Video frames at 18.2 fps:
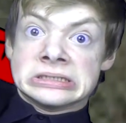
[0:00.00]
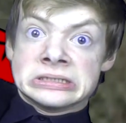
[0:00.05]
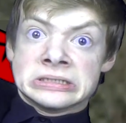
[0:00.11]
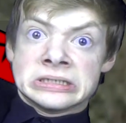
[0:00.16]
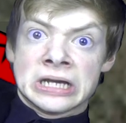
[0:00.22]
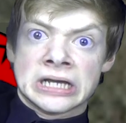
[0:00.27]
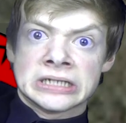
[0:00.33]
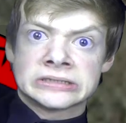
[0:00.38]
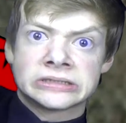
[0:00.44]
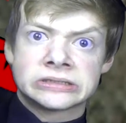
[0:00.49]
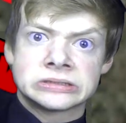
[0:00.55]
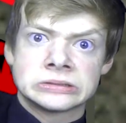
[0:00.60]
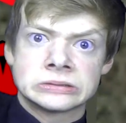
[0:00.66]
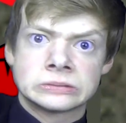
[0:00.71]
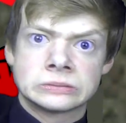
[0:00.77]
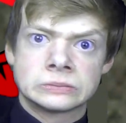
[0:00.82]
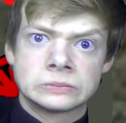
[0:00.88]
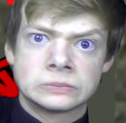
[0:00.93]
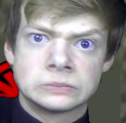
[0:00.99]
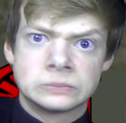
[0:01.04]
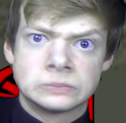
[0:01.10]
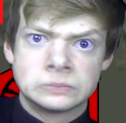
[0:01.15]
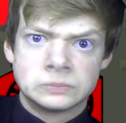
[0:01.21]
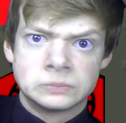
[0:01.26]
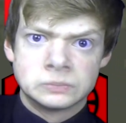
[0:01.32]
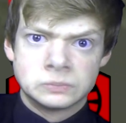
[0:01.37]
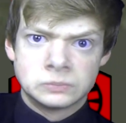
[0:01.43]
Yes,
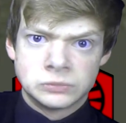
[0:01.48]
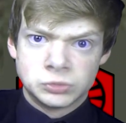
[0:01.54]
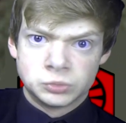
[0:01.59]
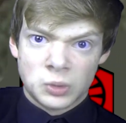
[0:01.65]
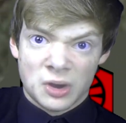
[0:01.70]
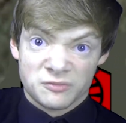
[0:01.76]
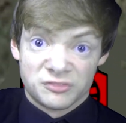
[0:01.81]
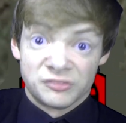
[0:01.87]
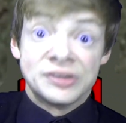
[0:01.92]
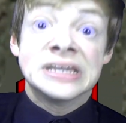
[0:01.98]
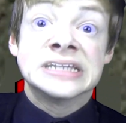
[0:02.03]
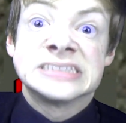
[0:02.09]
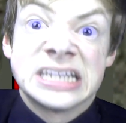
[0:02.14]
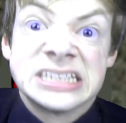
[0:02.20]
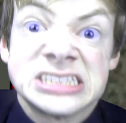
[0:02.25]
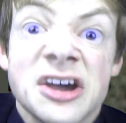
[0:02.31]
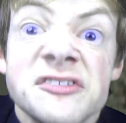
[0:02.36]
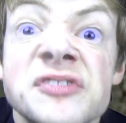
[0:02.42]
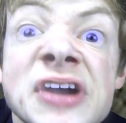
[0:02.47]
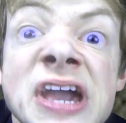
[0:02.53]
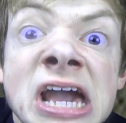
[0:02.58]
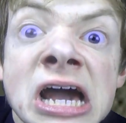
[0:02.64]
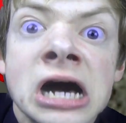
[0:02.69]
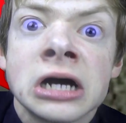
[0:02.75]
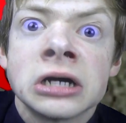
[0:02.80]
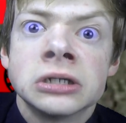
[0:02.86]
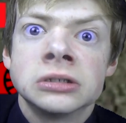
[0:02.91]
you have reason to
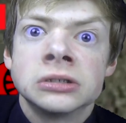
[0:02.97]
fear,